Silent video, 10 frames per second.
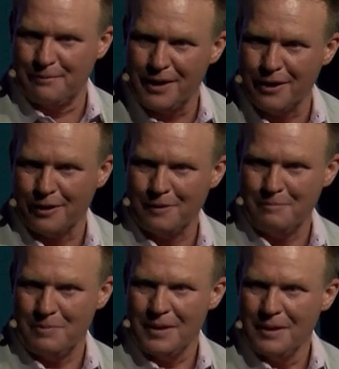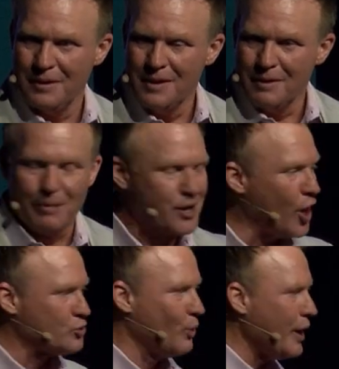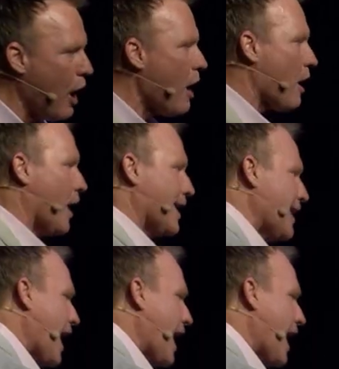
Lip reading: in the mirror. Because we are a